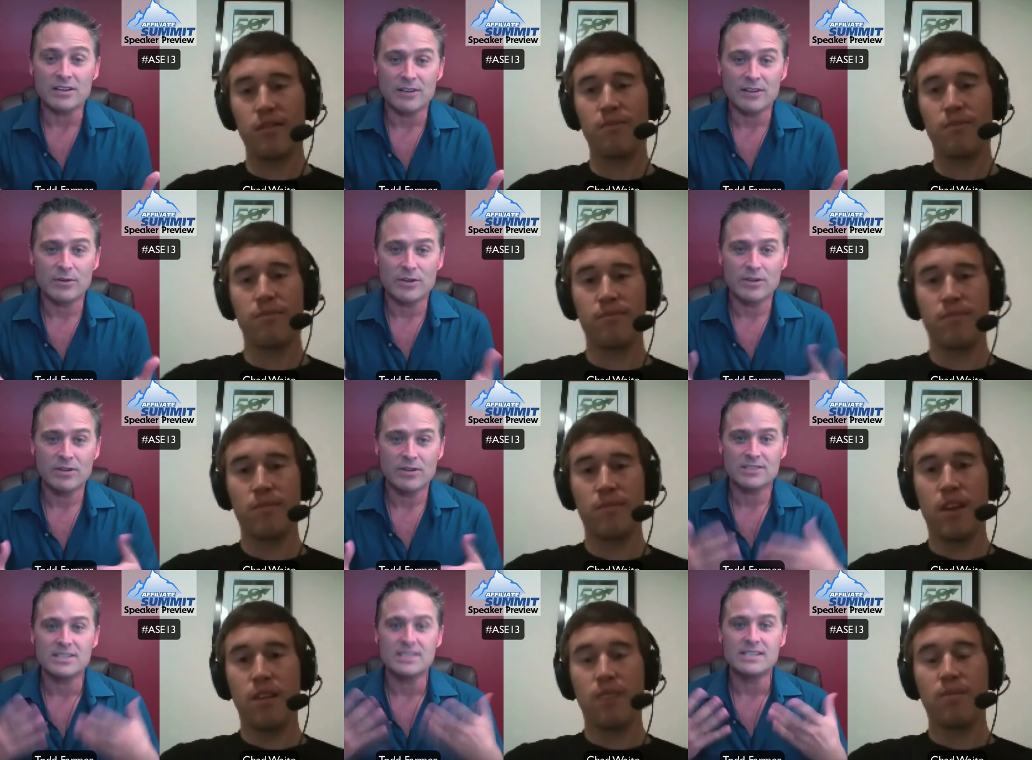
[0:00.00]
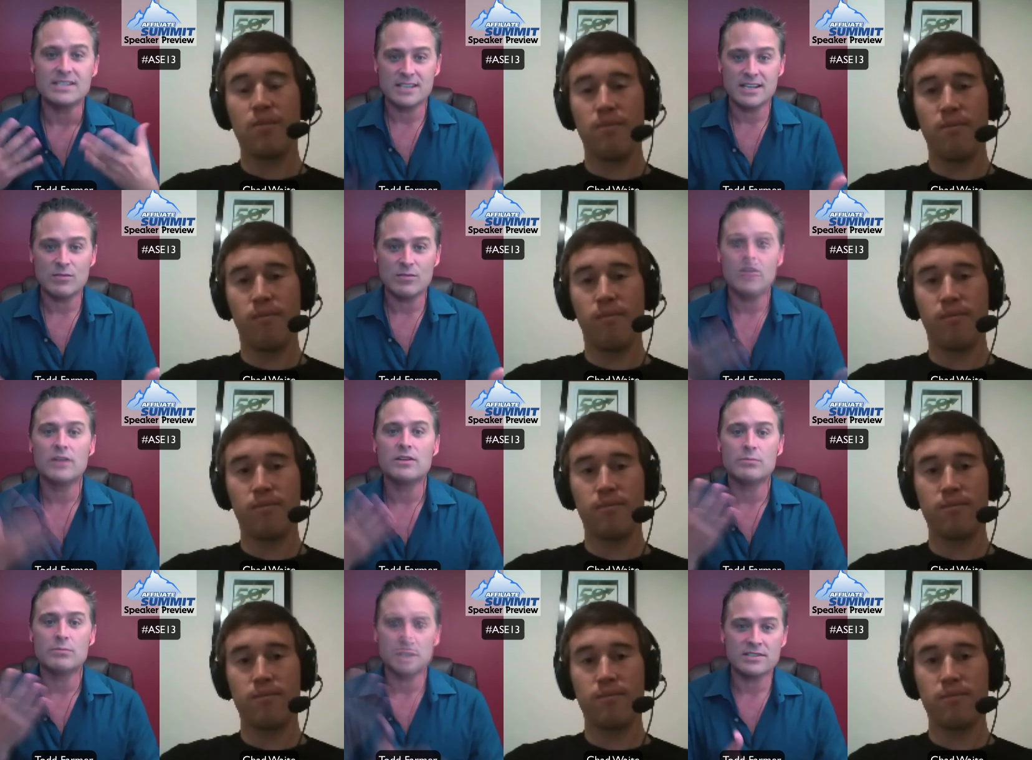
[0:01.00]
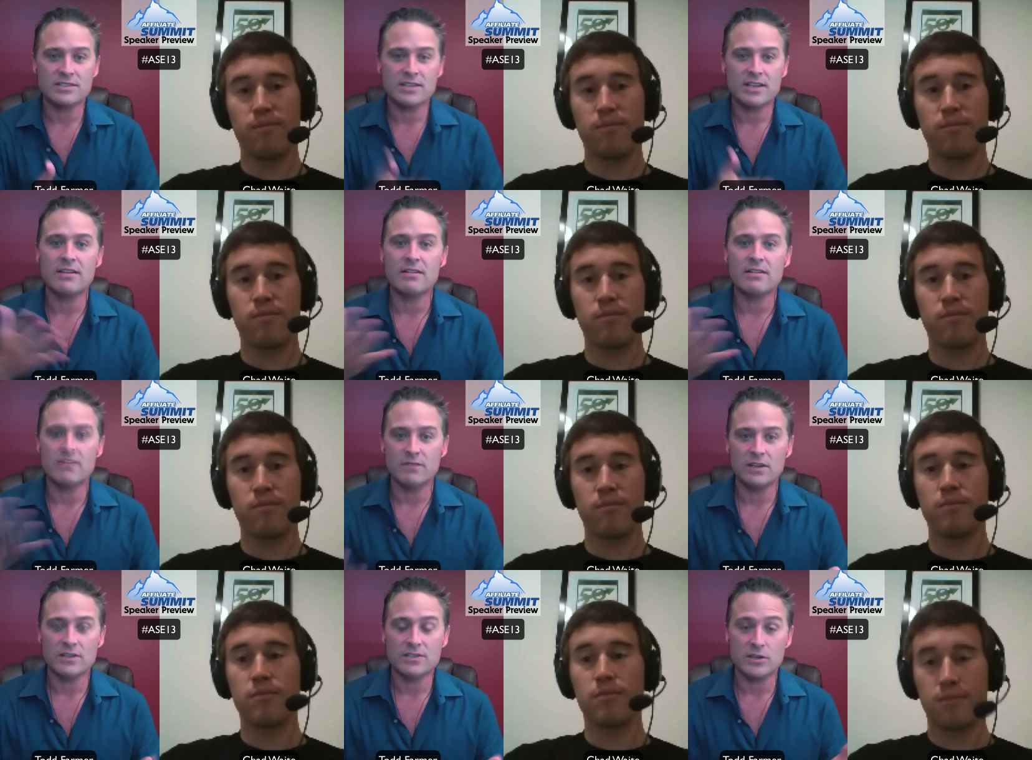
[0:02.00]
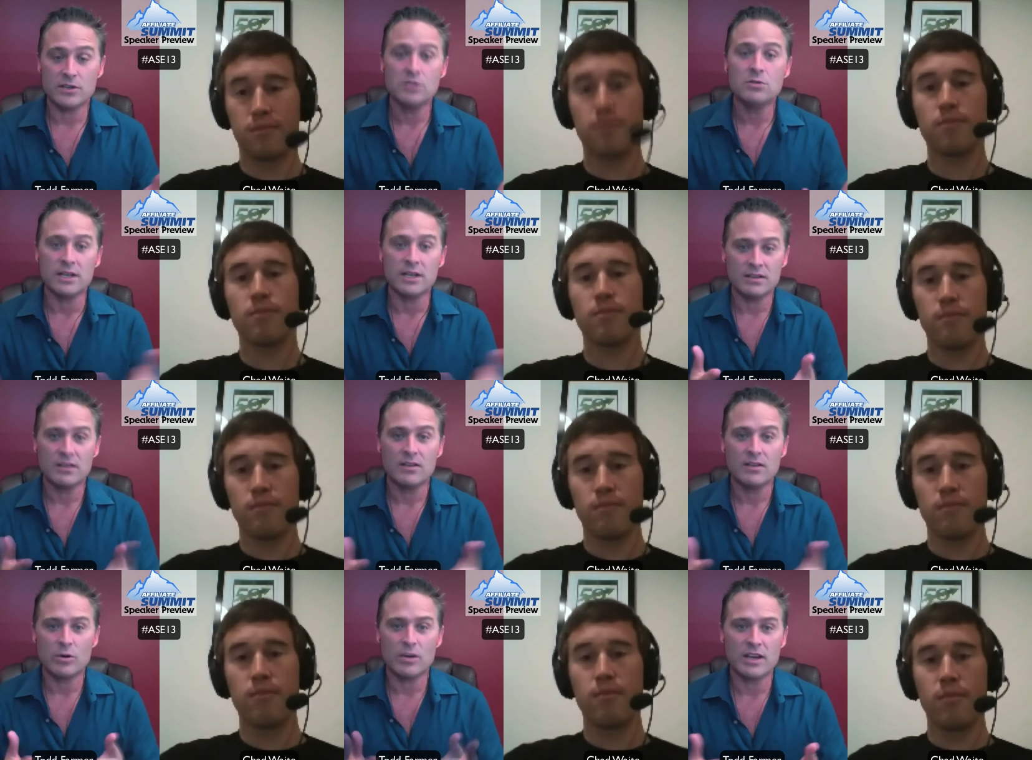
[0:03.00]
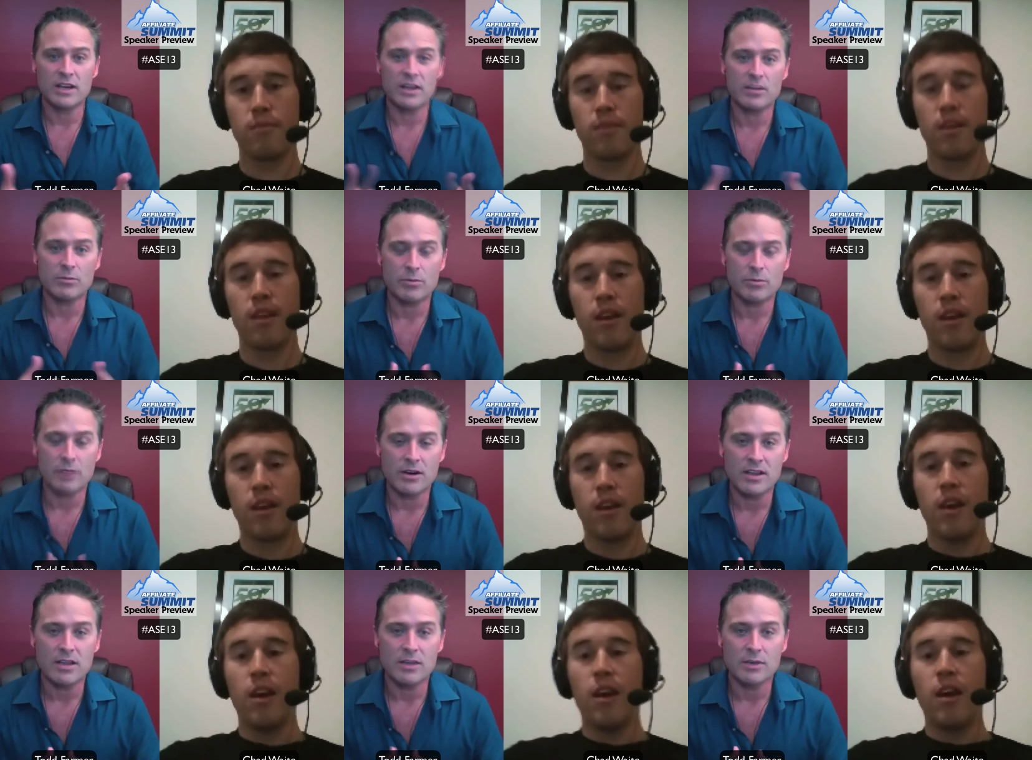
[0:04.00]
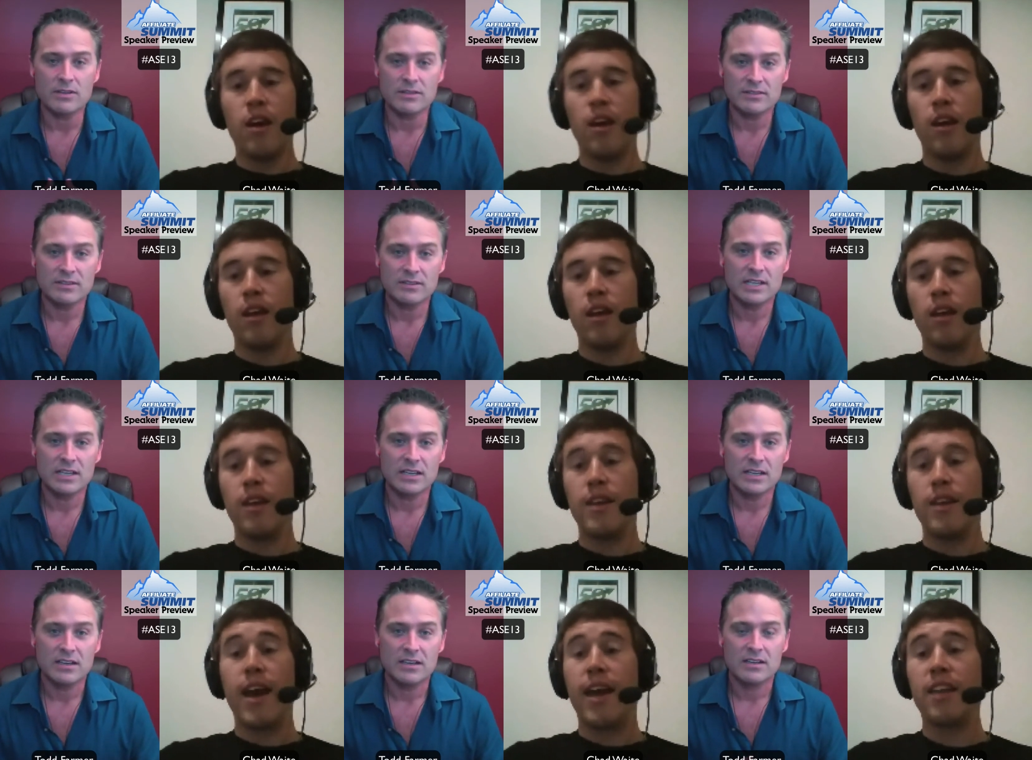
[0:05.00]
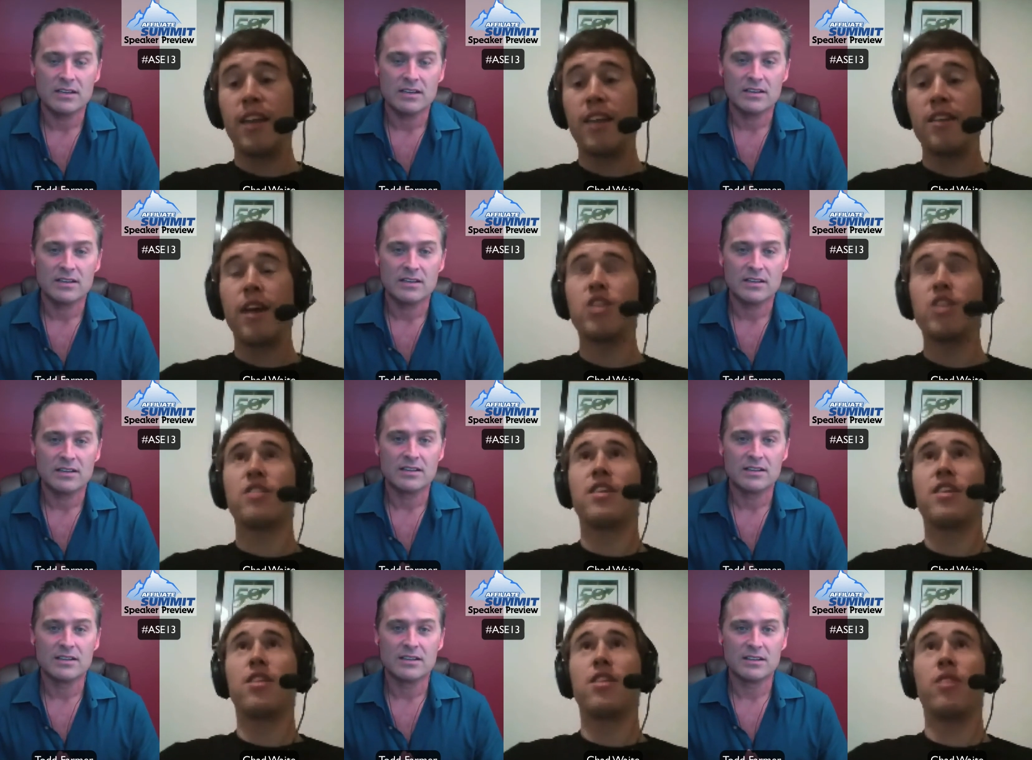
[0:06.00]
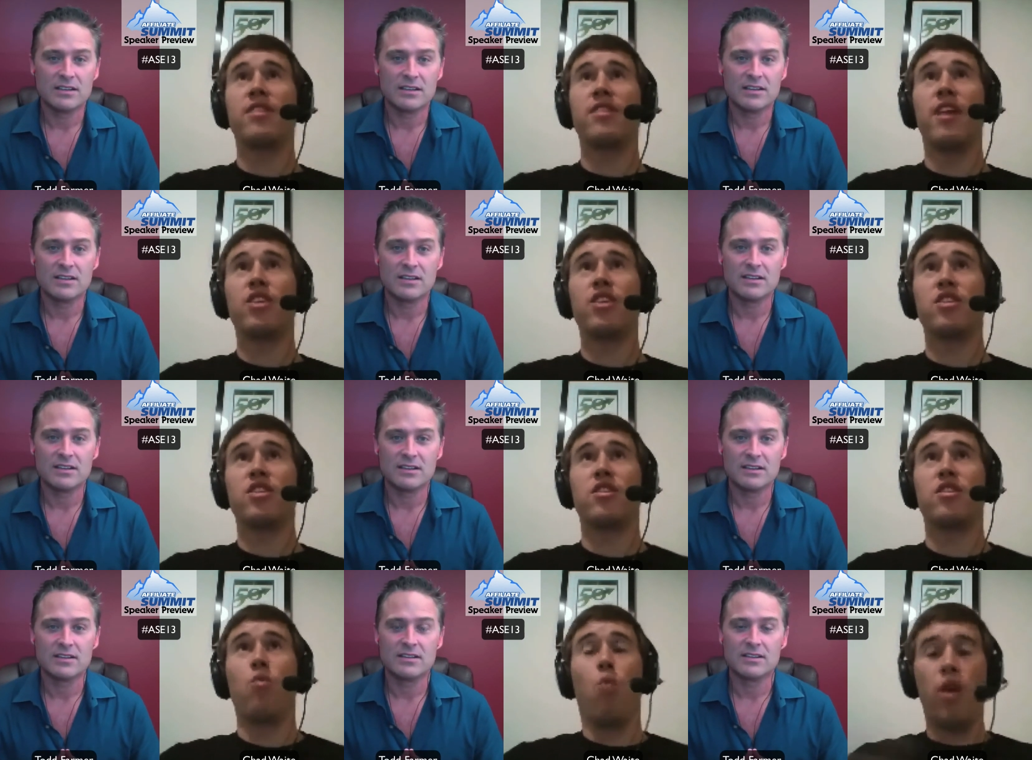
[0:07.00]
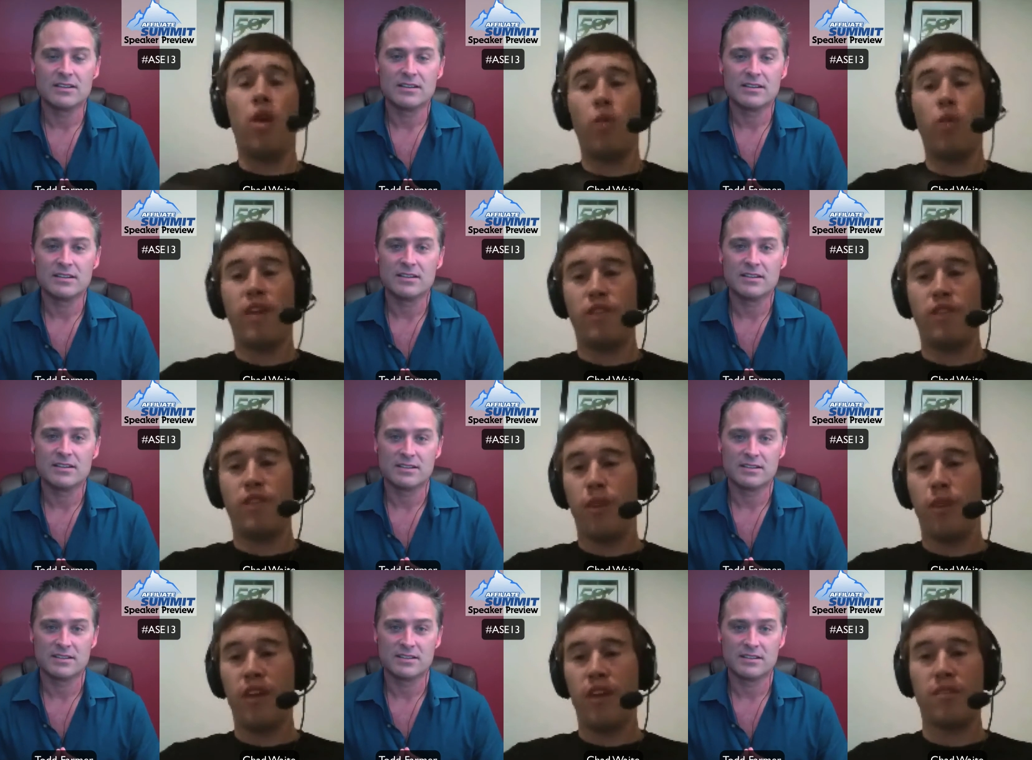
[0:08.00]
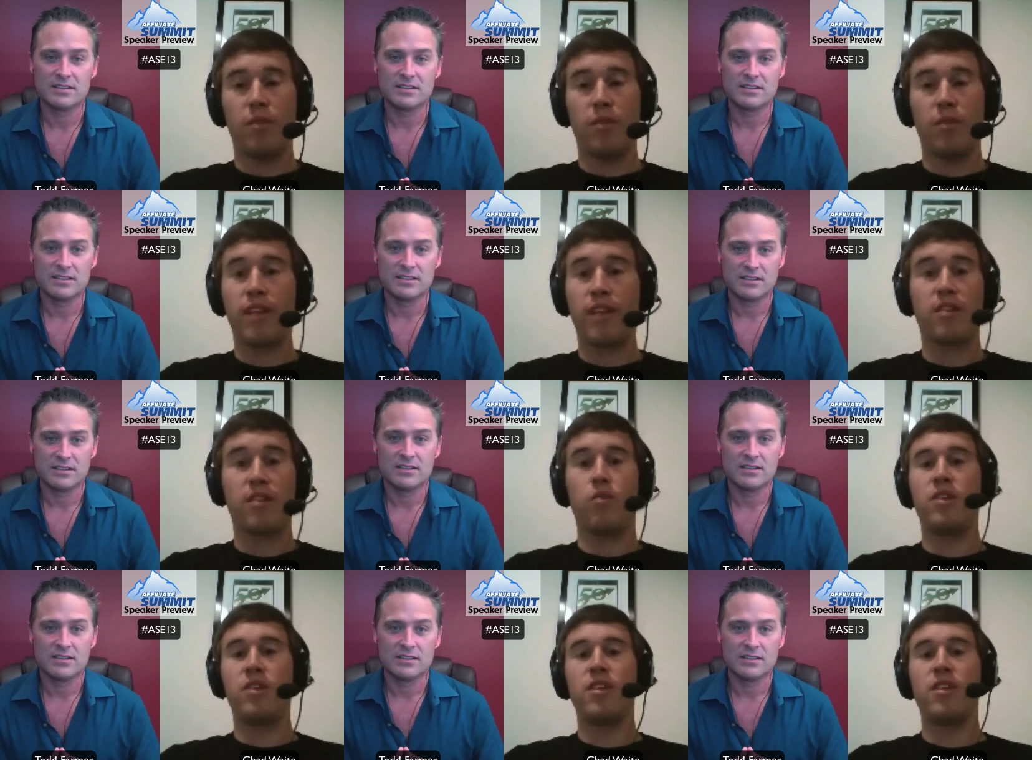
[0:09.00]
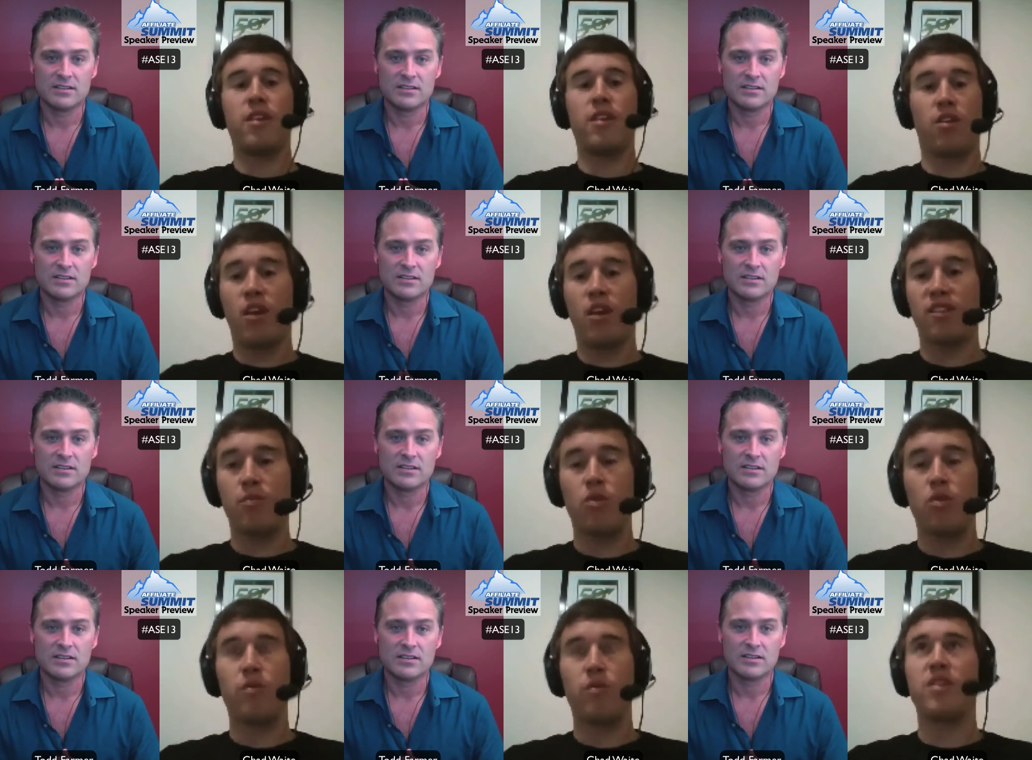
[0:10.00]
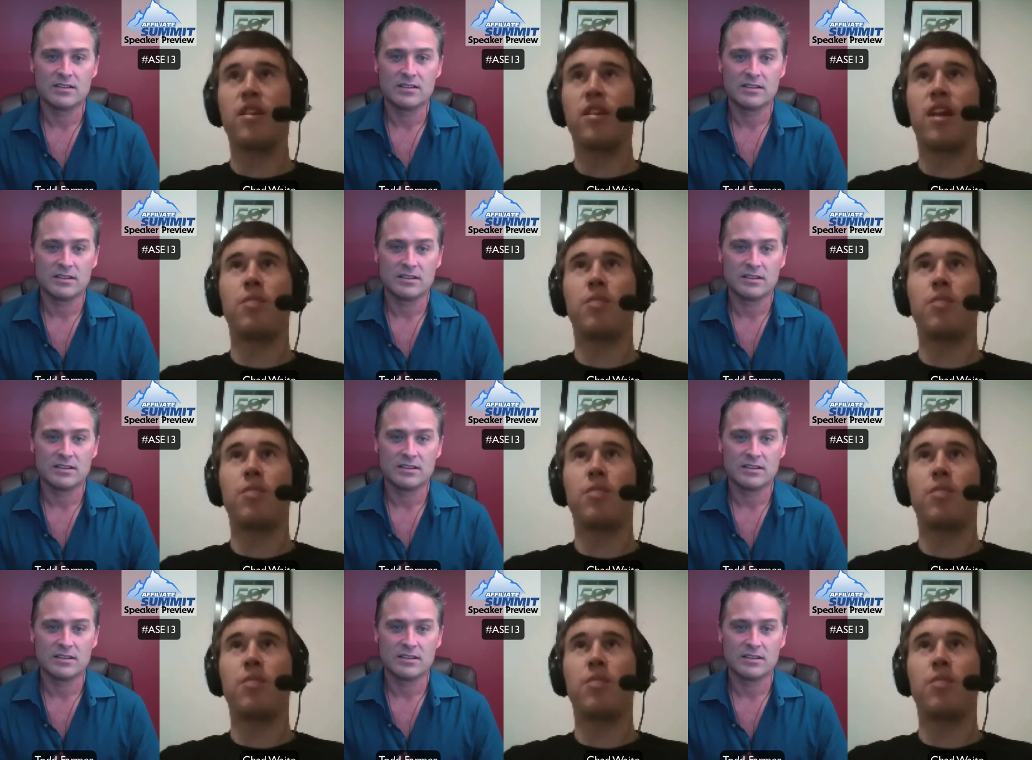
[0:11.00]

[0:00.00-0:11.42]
Speaker 1: right? Where you can actually see what your merchants and their affiliates are doing working together with regard to email.
Speaker 2: Yeah, and it's not just you know it's not just one way of doing things. I mean, like I said, we see it across the board. We see a lot of